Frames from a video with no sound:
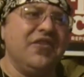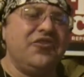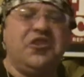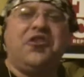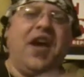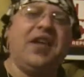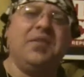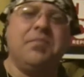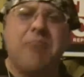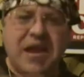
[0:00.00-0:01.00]
she
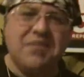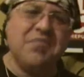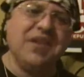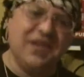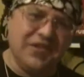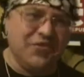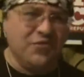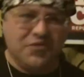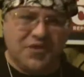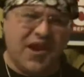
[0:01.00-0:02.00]
tried to bait me
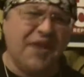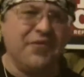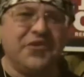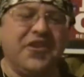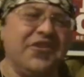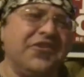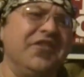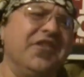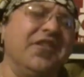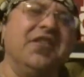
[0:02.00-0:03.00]
into a
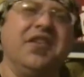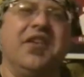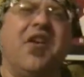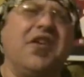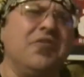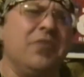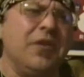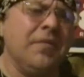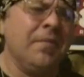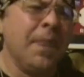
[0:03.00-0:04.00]
conversation, an
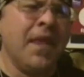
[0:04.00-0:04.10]
argument.